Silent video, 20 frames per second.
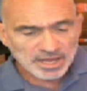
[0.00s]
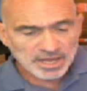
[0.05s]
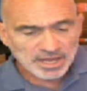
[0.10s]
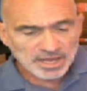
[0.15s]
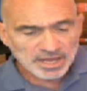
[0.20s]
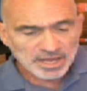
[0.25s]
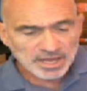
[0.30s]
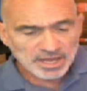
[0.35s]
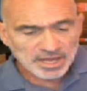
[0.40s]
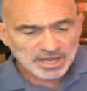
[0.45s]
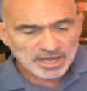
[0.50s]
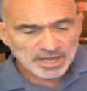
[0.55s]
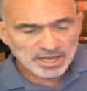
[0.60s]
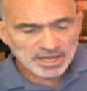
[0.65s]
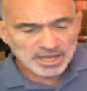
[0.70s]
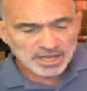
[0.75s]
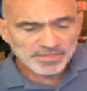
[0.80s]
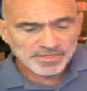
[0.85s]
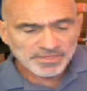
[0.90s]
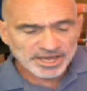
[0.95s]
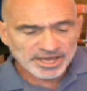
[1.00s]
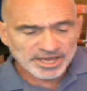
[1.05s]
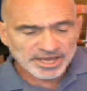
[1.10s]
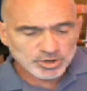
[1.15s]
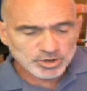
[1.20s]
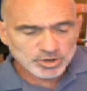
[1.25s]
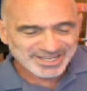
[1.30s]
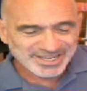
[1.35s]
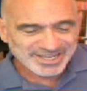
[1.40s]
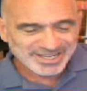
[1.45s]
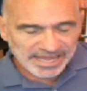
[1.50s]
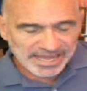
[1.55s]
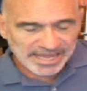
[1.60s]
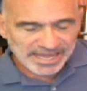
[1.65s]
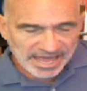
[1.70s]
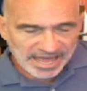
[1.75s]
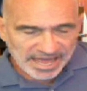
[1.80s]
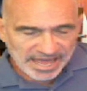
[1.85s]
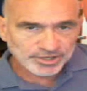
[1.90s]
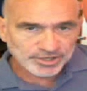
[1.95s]
to grow it, that you
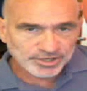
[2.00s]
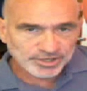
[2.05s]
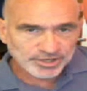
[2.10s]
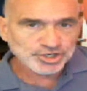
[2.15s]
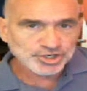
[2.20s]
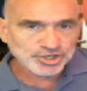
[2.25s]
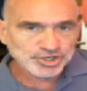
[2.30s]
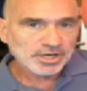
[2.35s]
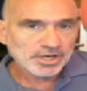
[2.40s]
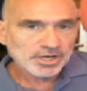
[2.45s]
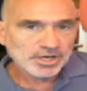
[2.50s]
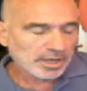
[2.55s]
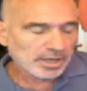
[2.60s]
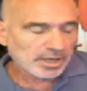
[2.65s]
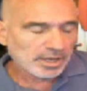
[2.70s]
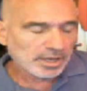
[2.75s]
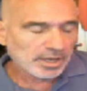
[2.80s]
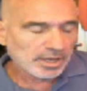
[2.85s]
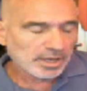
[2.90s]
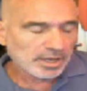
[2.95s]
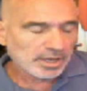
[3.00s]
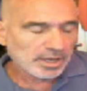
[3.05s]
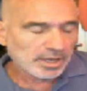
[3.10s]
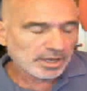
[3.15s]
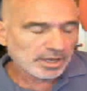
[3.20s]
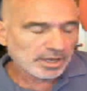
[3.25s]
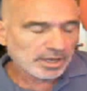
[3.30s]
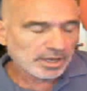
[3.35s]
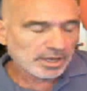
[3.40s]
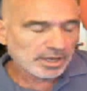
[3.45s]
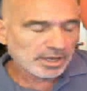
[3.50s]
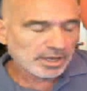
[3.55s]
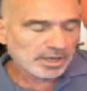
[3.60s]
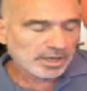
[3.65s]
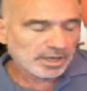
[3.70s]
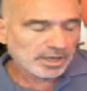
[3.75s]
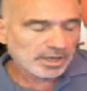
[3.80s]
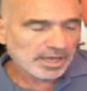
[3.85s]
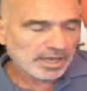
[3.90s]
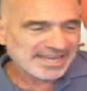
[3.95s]
engage uh, a,
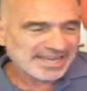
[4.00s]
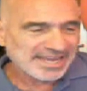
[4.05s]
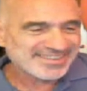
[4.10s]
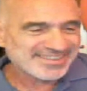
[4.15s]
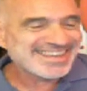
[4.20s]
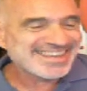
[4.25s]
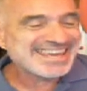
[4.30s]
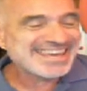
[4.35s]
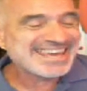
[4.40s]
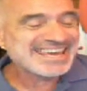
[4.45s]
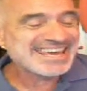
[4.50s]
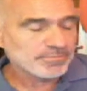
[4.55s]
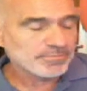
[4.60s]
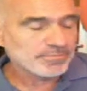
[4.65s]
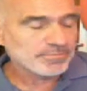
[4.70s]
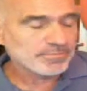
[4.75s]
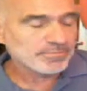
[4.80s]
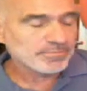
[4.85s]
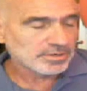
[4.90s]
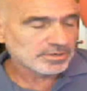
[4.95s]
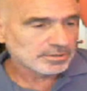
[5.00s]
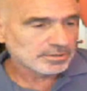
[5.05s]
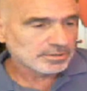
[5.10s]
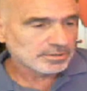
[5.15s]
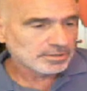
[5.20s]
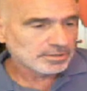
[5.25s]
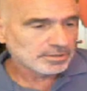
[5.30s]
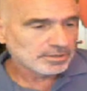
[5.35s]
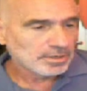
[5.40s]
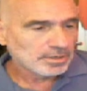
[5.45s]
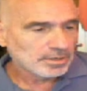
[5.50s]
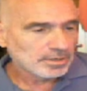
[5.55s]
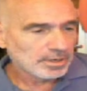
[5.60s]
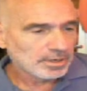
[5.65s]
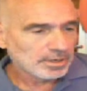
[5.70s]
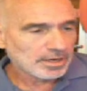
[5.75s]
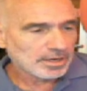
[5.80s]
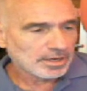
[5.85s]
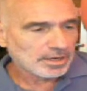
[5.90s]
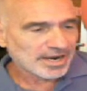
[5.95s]
a team
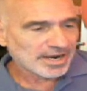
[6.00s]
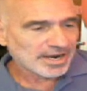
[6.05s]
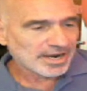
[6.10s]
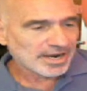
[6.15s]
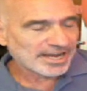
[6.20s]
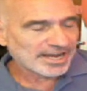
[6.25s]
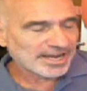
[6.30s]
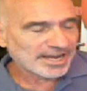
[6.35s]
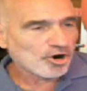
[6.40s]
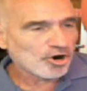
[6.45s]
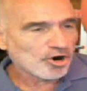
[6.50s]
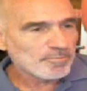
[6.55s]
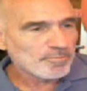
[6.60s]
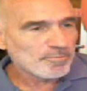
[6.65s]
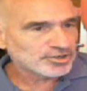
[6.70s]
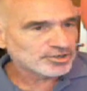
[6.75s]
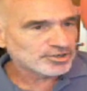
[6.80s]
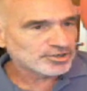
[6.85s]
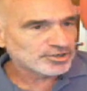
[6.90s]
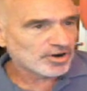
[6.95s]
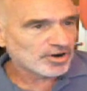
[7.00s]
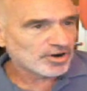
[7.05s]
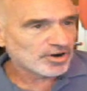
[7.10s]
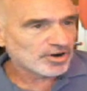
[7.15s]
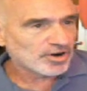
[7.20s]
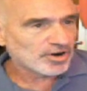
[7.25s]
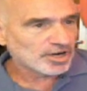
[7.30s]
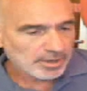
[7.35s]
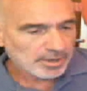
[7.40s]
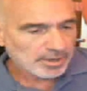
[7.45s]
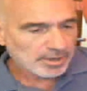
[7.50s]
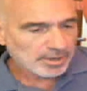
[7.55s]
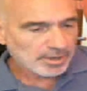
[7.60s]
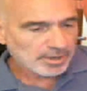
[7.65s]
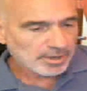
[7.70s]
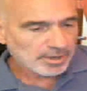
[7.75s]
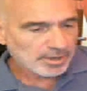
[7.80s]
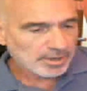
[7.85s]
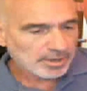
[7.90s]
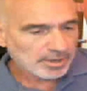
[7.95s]
uh, that I call mentors of
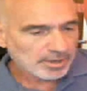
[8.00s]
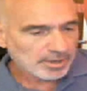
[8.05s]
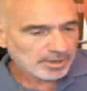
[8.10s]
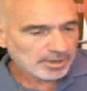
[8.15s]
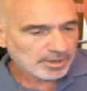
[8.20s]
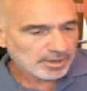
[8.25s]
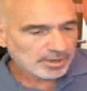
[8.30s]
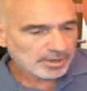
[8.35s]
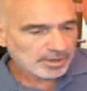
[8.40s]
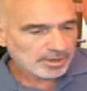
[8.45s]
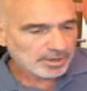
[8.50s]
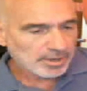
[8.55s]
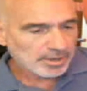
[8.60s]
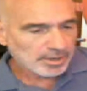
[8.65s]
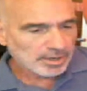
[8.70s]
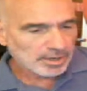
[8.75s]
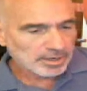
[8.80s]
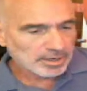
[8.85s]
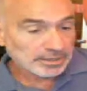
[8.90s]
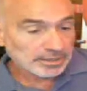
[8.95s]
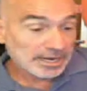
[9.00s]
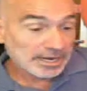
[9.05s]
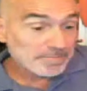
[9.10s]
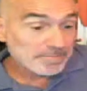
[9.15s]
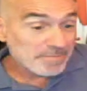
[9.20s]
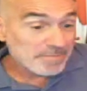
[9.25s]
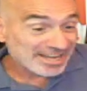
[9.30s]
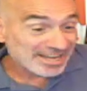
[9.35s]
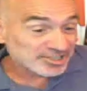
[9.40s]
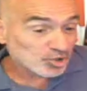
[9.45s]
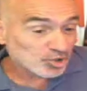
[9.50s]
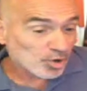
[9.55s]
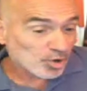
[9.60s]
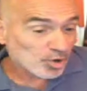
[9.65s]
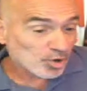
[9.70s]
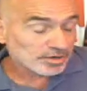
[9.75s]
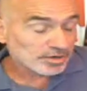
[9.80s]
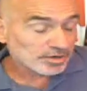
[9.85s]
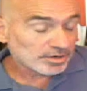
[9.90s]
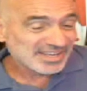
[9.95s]
entrepreneurship. Uh, a
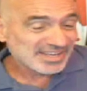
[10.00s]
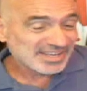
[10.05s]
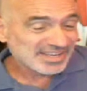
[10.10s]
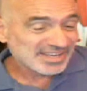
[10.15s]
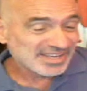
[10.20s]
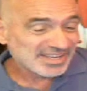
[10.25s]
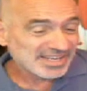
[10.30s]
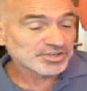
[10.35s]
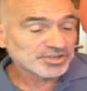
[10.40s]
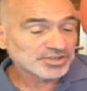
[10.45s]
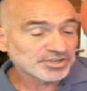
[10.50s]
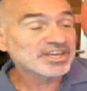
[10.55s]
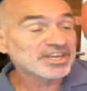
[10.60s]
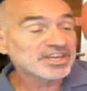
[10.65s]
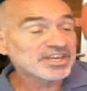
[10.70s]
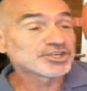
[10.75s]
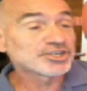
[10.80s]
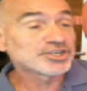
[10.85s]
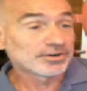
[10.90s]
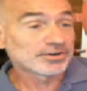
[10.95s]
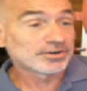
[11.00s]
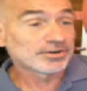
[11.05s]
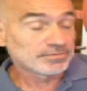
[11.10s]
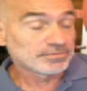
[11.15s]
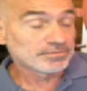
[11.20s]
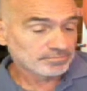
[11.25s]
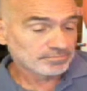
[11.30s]
mentor is a teacher,